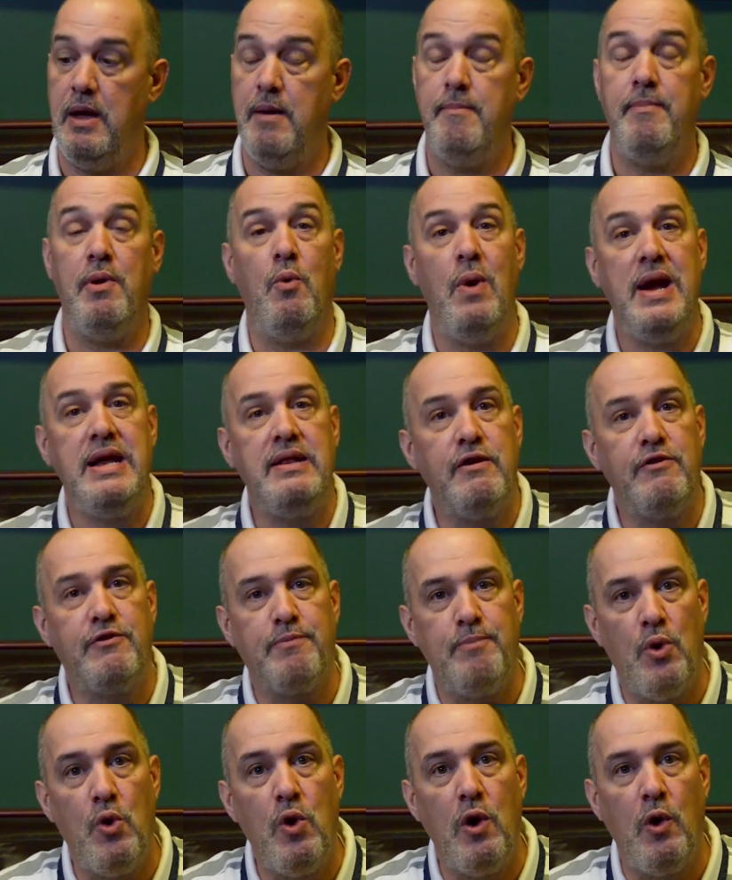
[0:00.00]
But wait, there's
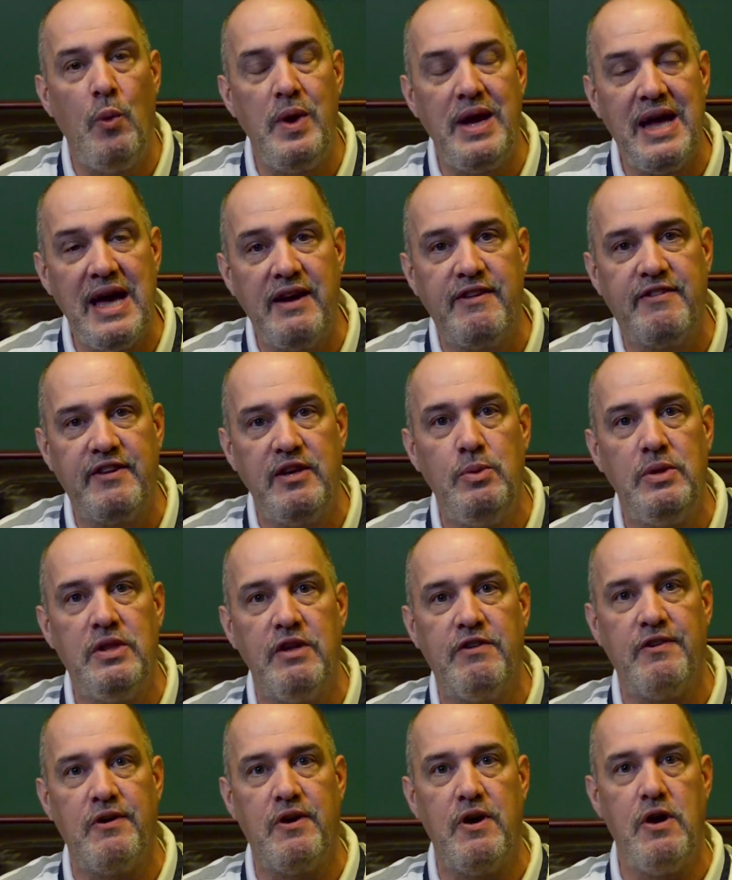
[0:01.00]
more. We got to see what the
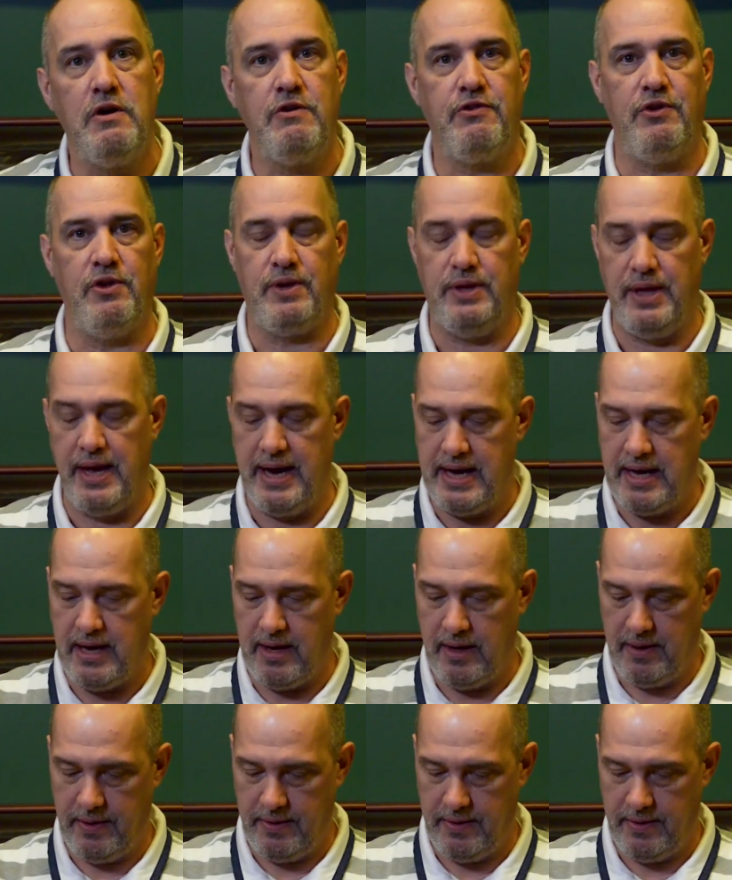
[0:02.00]
cigars look like.